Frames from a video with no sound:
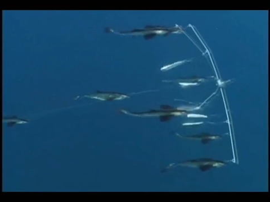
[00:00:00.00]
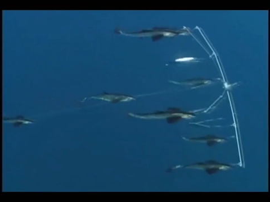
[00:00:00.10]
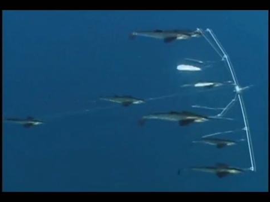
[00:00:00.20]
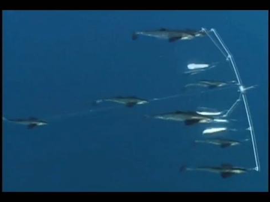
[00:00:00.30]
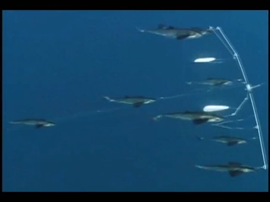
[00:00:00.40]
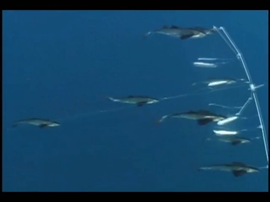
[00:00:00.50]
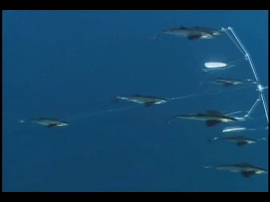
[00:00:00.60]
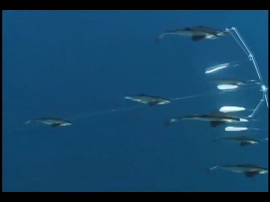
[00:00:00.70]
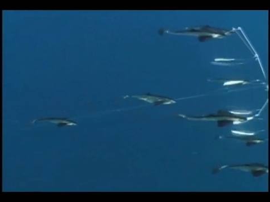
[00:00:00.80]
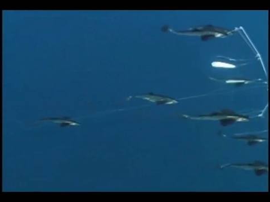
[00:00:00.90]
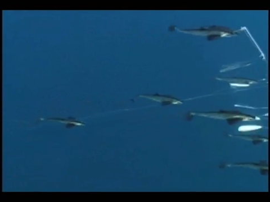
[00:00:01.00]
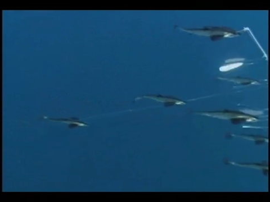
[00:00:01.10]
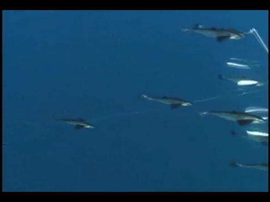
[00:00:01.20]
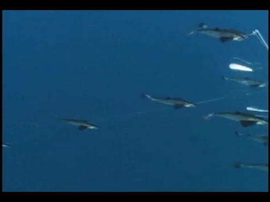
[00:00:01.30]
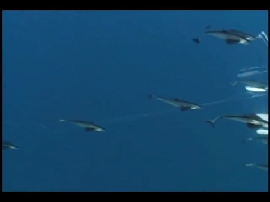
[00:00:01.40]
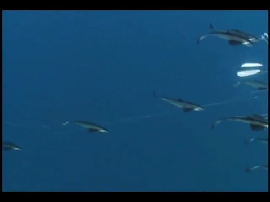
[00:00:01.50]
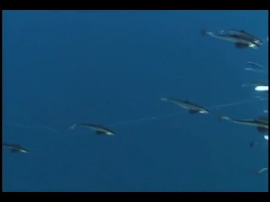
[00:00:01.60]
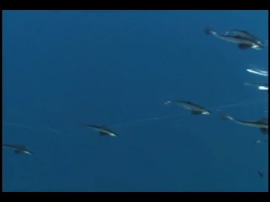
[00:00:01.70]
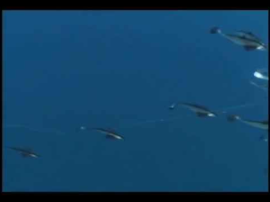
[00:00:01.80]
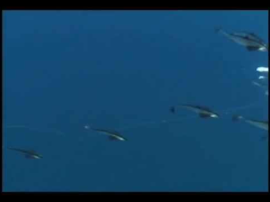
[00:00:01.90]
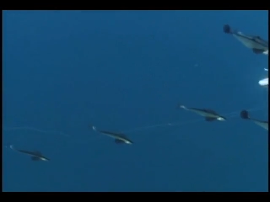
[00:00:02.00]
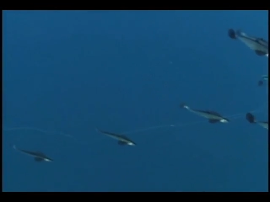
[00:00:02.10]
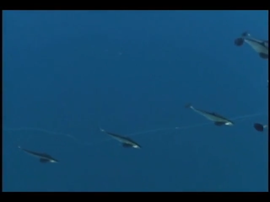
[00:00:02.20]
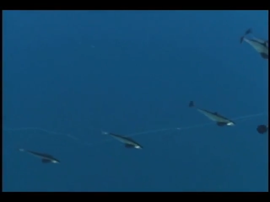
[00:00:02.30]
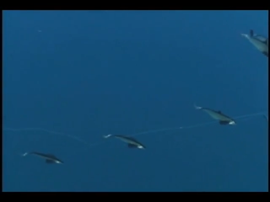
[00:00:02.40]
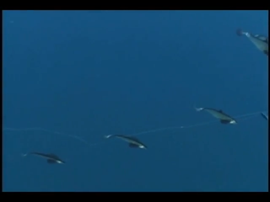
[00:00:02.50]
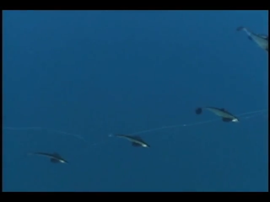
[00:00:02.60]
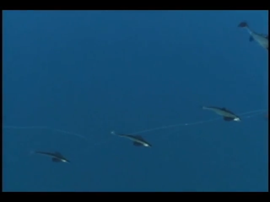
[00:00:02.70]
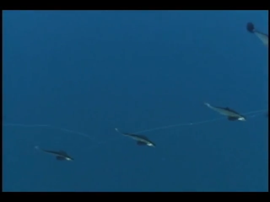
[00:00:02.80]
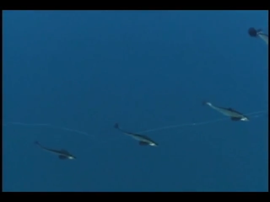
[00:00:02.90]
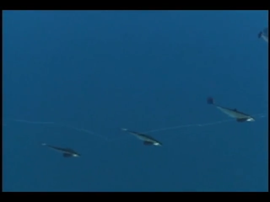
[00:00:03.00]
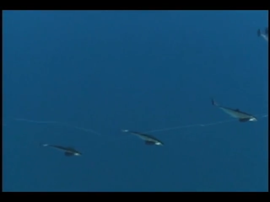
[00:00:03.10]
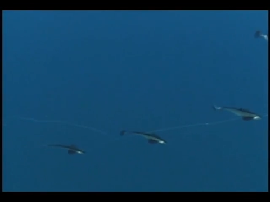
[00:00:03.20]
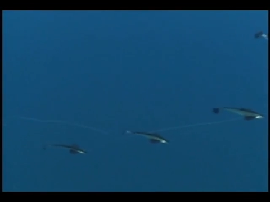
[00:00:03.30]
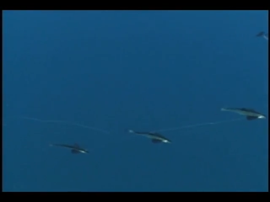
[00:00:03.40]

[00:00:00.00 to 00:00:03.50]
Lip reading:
Nobody's mouth can be seen.